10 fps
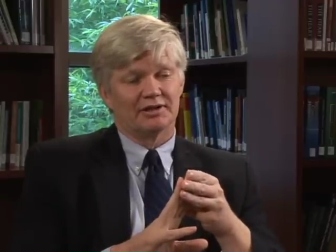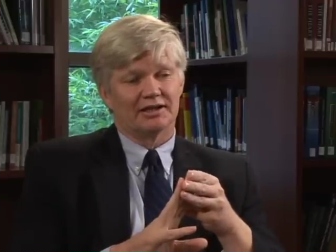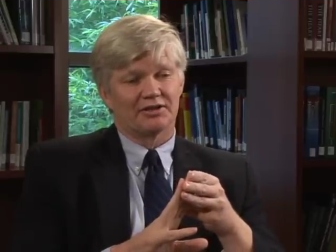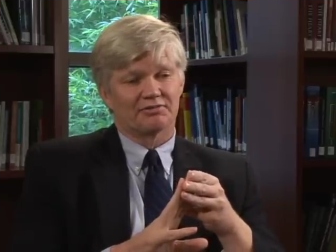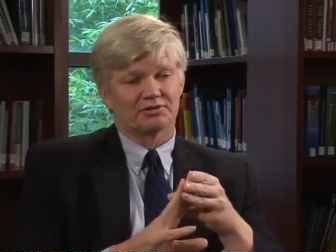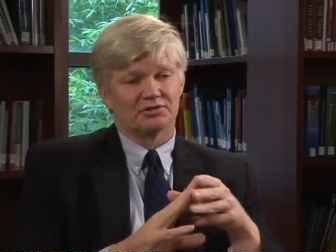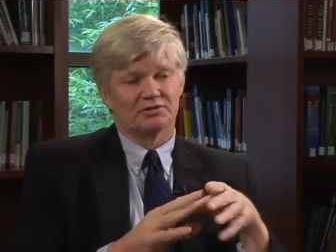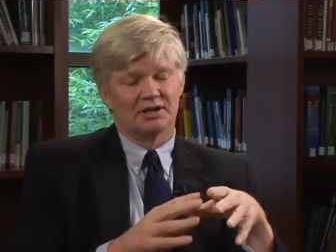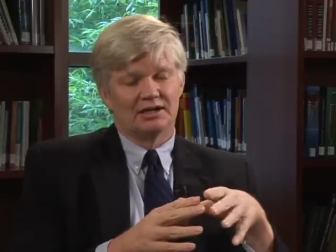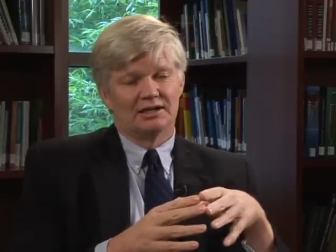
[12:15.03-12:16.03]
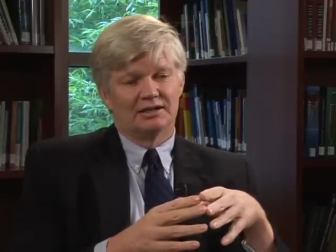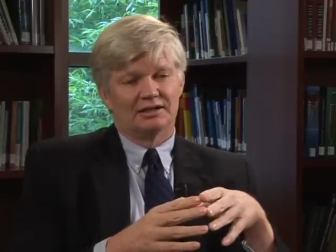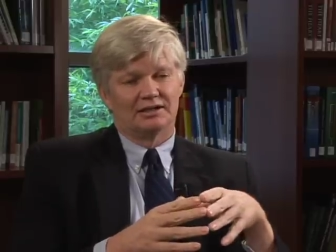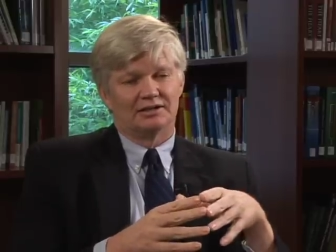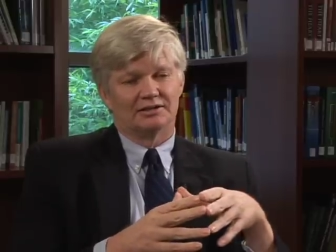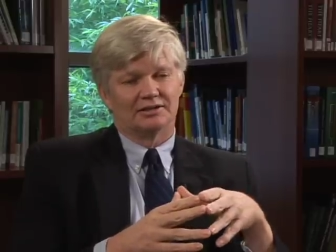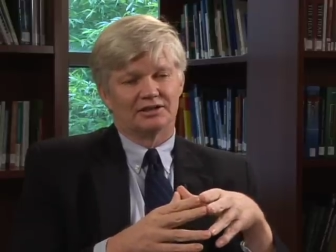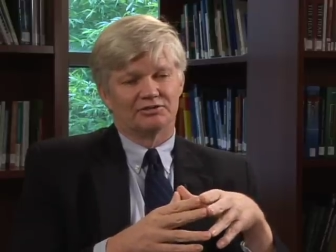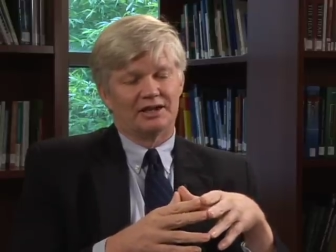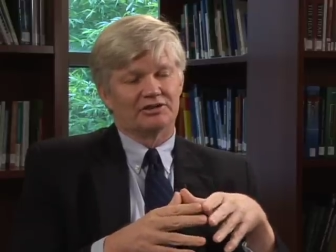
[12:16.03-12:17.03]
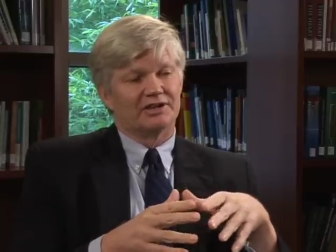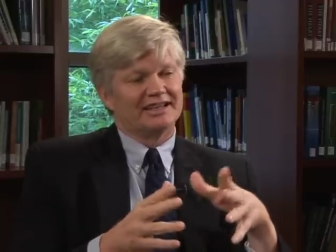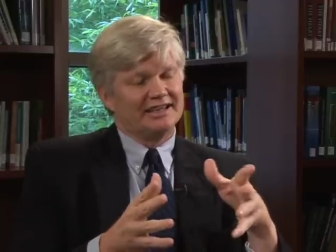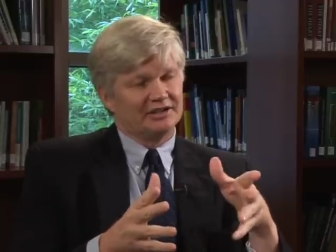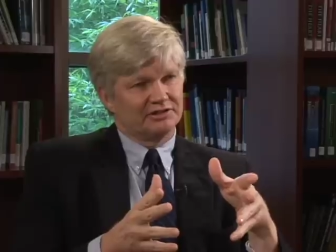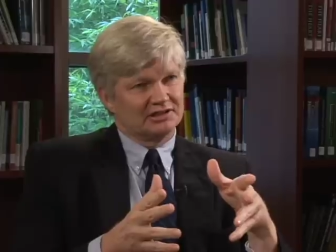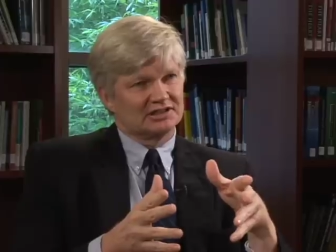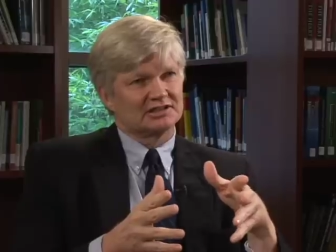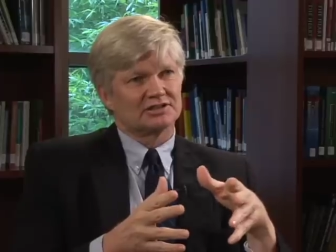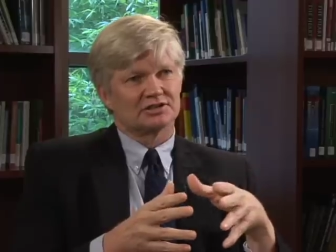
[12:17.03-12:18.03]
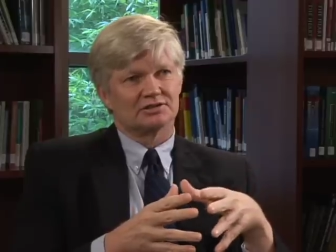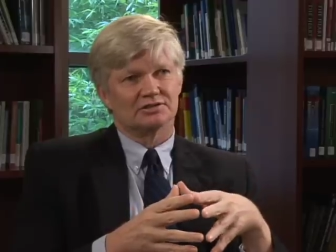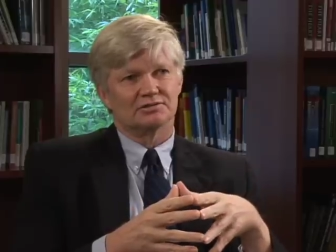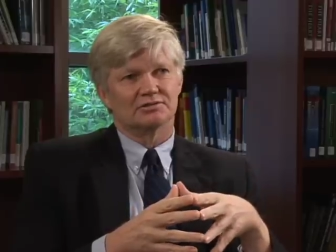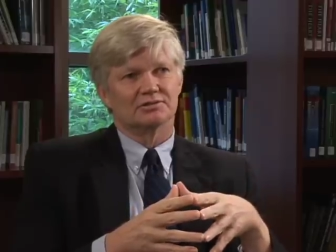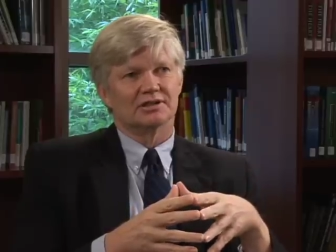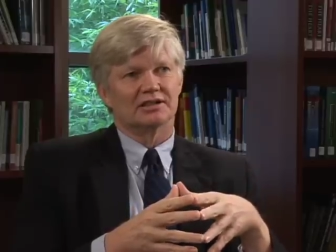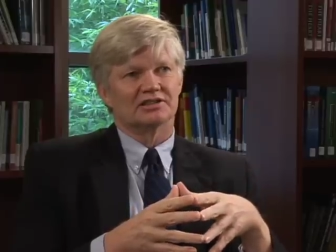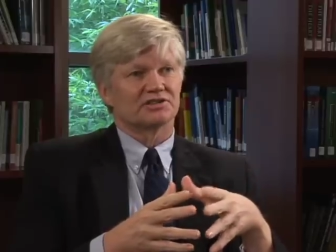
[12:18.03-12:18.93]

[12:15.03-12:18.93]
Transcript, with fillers: that through uh, greater adherence to uh,